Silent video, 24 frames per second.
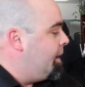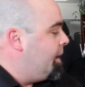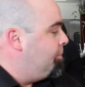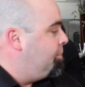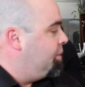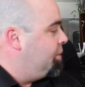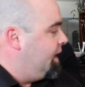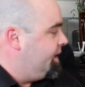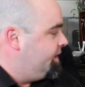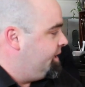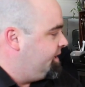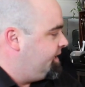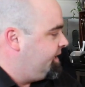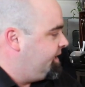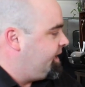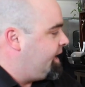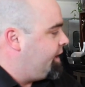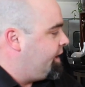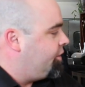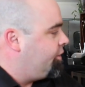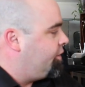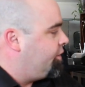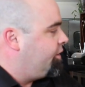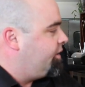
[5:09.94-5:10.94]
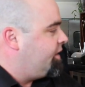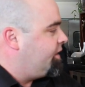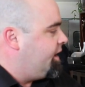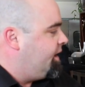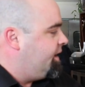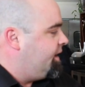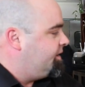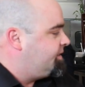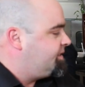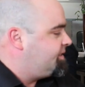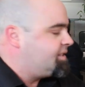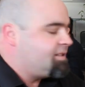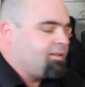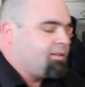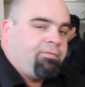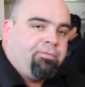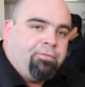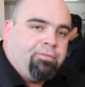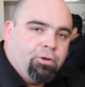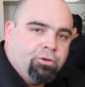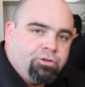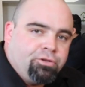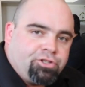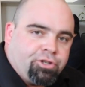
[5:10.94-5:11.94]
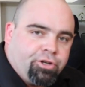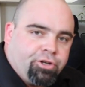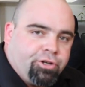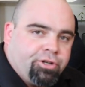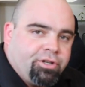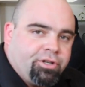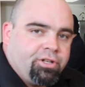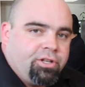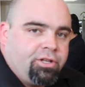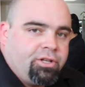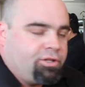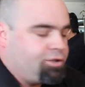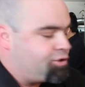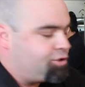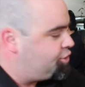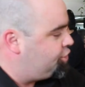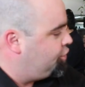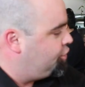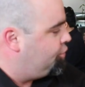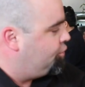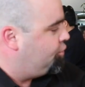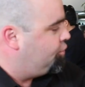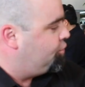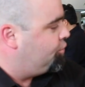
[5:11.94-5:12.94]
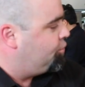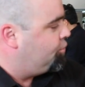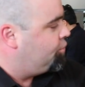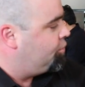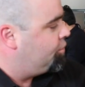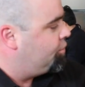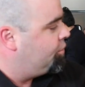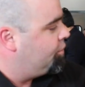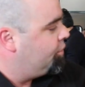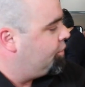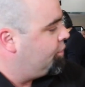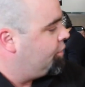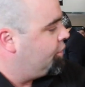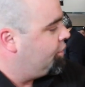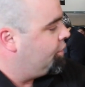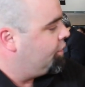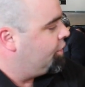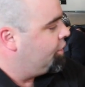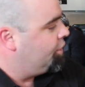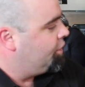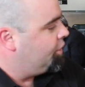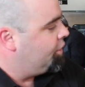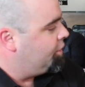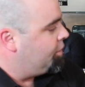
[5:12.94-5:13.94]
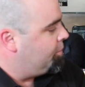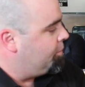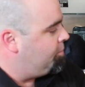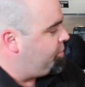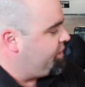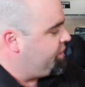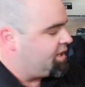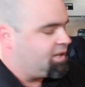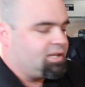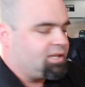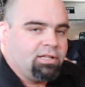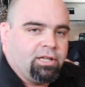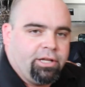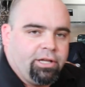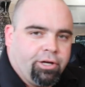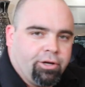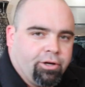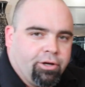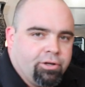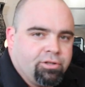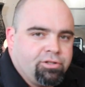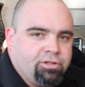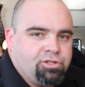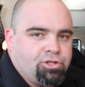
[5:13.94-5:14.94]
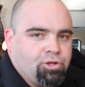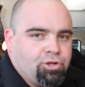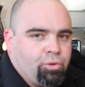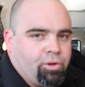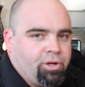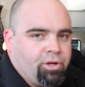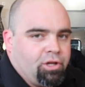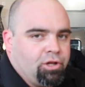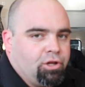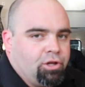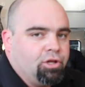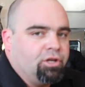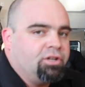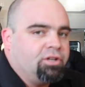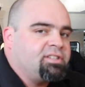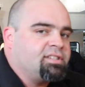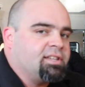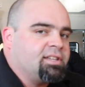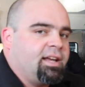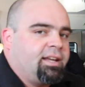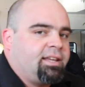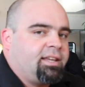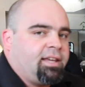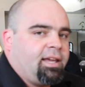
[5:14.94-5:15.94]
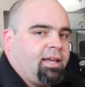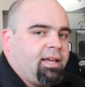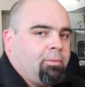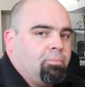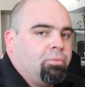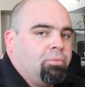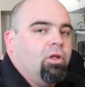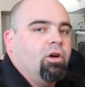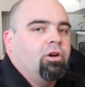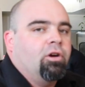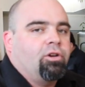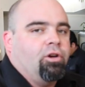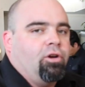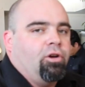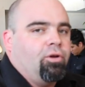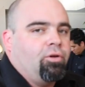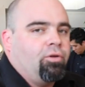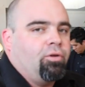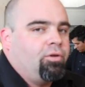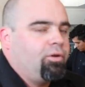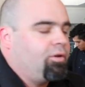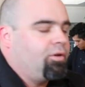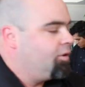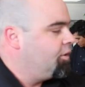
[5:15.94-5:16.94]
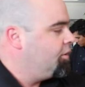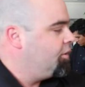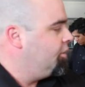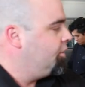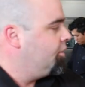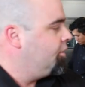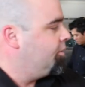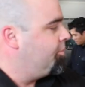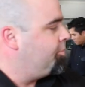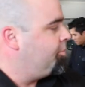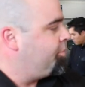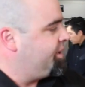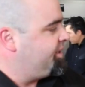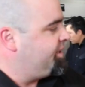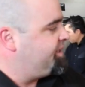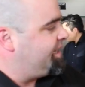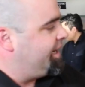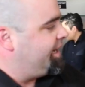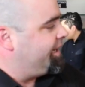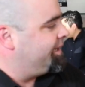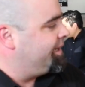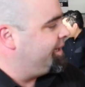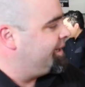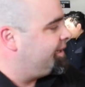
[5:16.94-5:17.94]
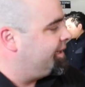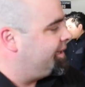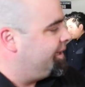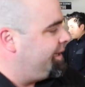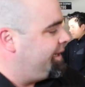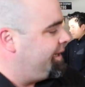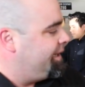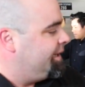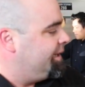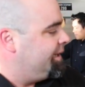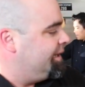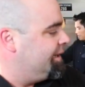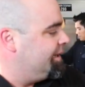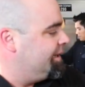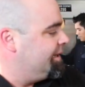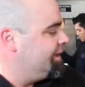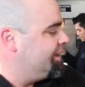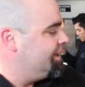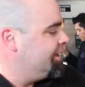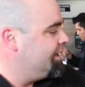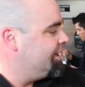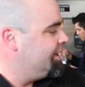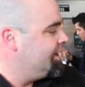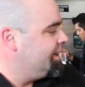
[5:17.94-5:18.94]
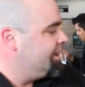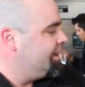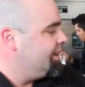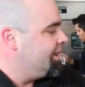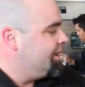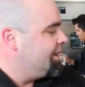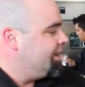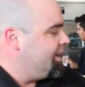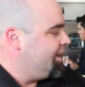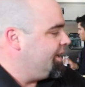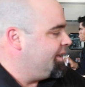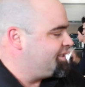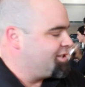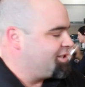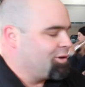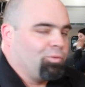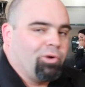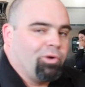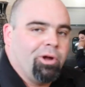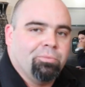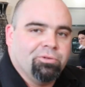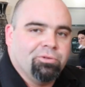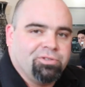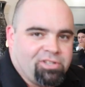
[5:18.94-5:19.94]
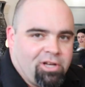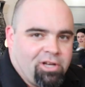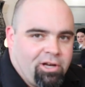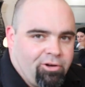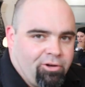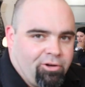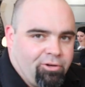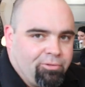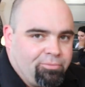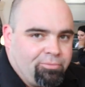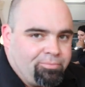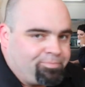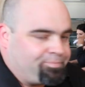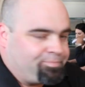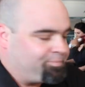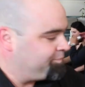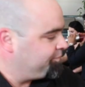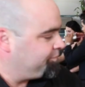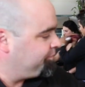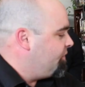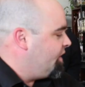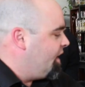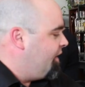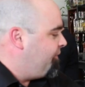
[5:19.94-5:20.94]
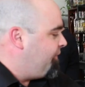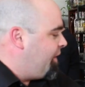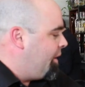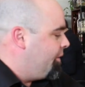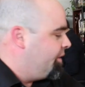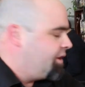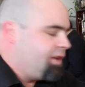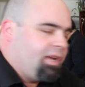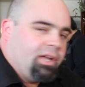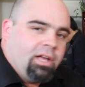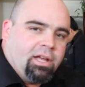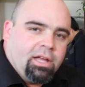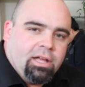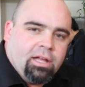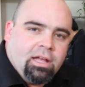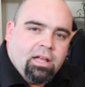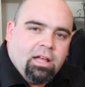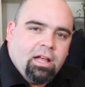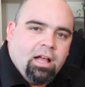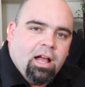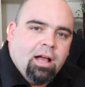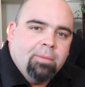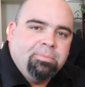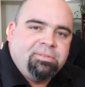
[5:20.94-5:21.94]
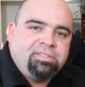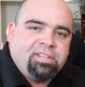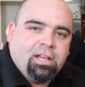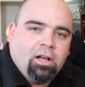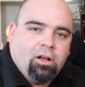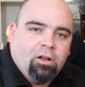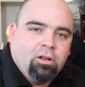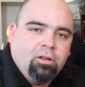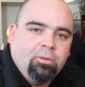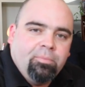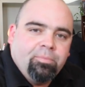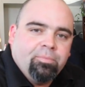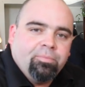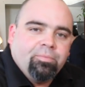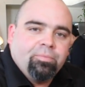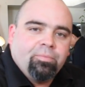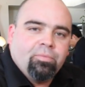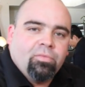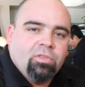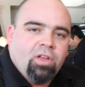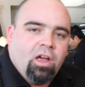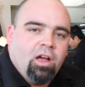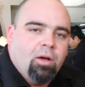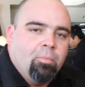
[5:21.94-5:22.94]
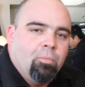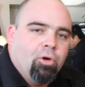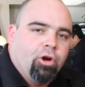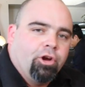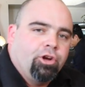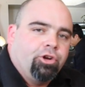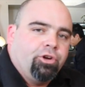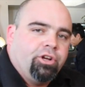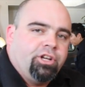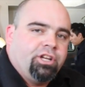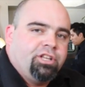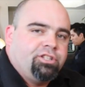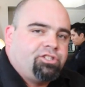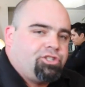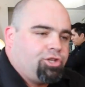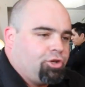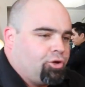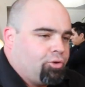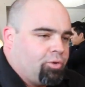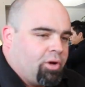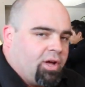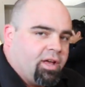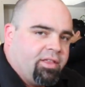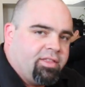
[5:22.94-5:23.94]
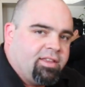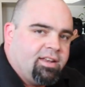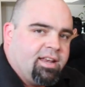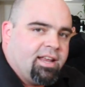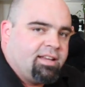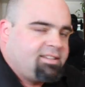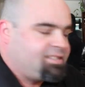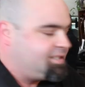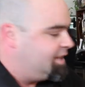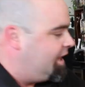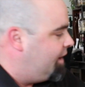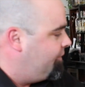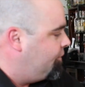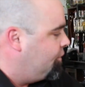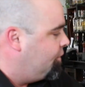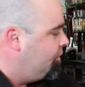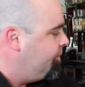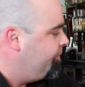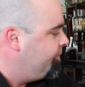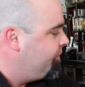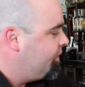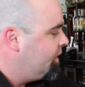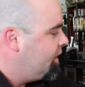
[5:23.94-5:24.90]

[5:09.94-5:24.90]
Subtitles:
blended together. Then it's filtered to be clear, so it looks like a blanco, but technically it's a reposado. If I were to upsell a margarita to the next level,